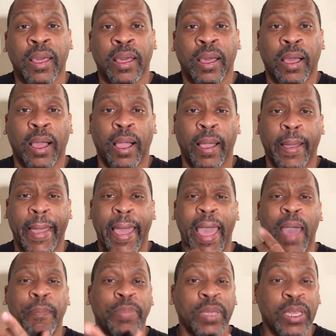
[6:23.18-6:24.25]

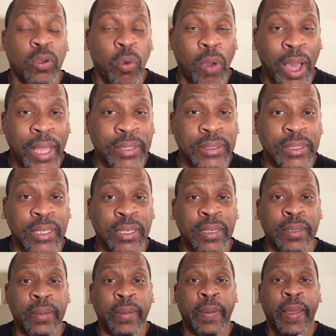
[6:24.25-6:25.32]
Happy Kwanzaa,
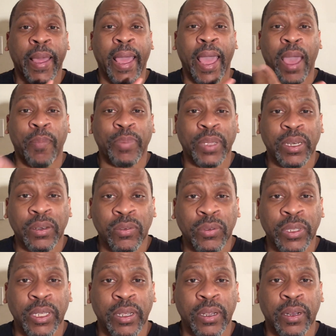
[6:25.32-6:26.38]
happy New
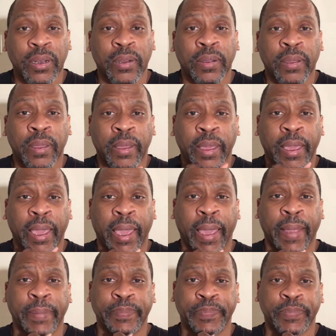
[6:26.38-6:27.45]
Year,
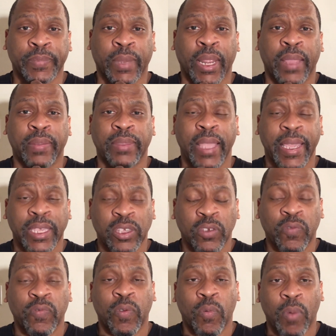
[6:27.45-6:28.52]
and thank you
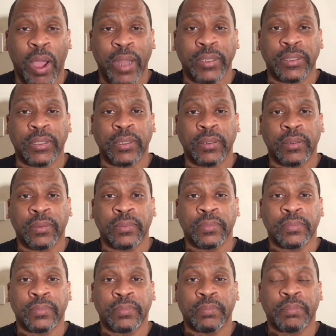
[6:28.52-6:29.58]
for watching.
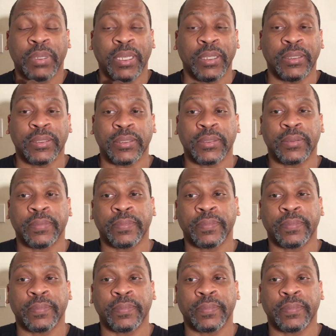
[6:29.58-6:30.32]
Peace.